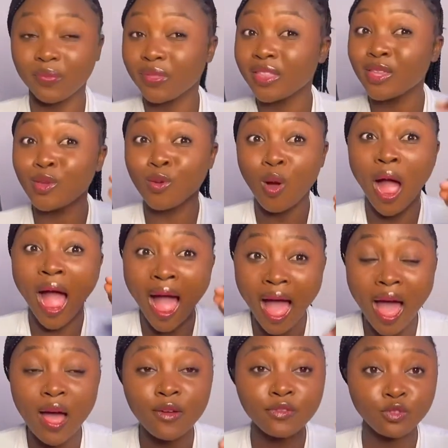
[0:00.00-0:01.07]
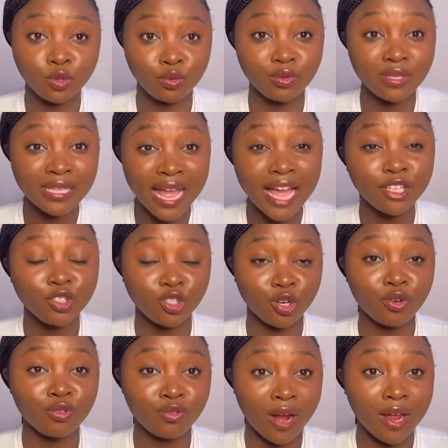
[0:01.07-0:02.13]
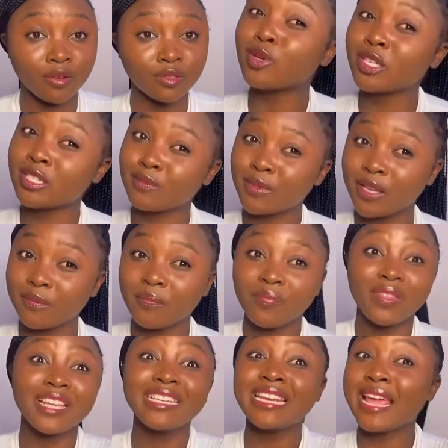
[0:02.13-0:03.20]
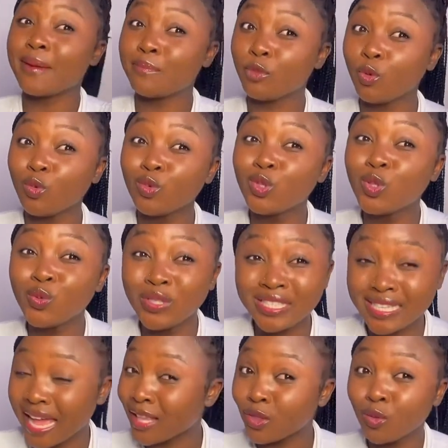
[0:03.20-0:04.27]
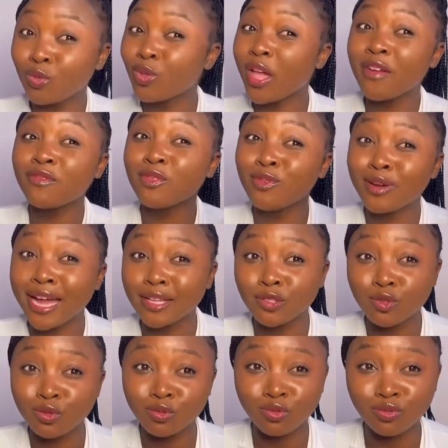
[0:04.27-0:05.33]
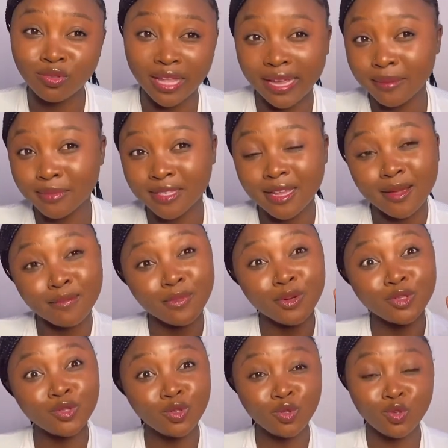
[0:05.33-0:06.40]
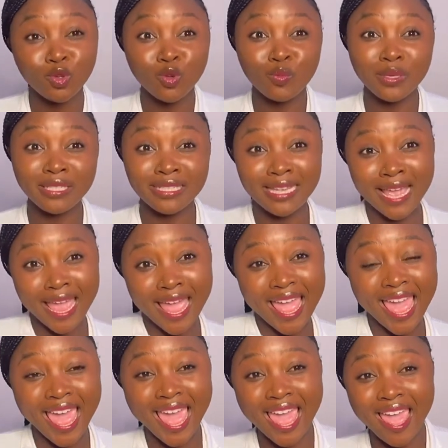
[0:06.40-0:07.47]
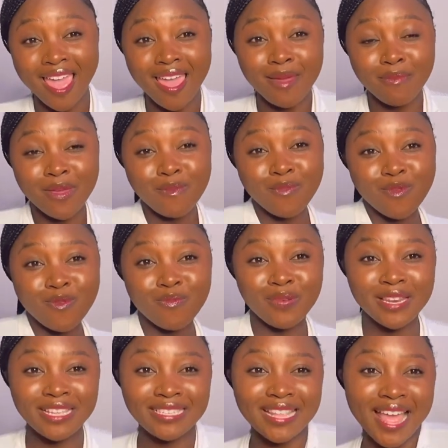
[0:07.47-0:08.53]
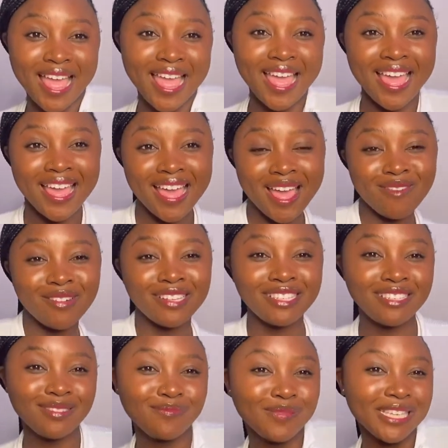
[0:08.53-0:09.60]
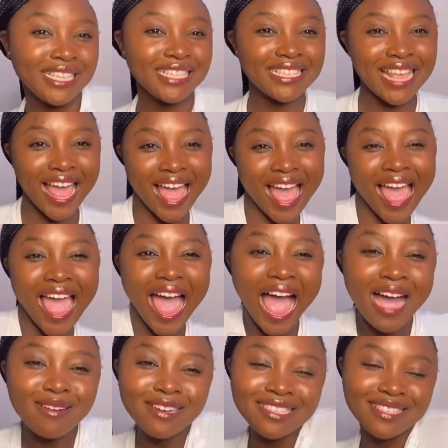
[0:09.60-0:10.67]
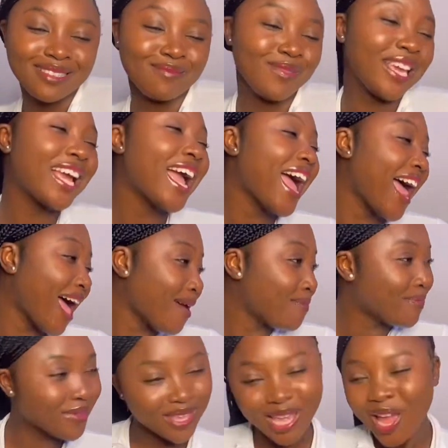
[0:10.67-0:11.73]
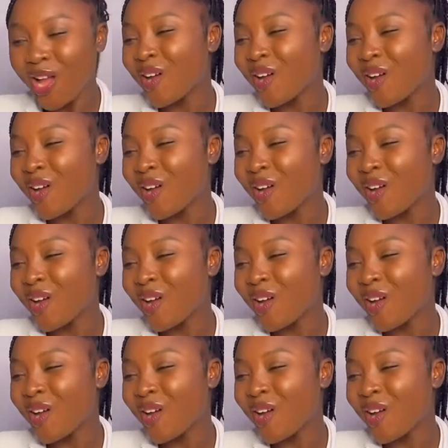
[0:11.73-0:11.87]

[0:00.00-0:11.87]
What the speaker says: You have to stand your ground. Trust me, them, they will do it and they will not even look at you 2 times, but you'll be there. Hey, people pleaser, I want to please her, I want to make her happy.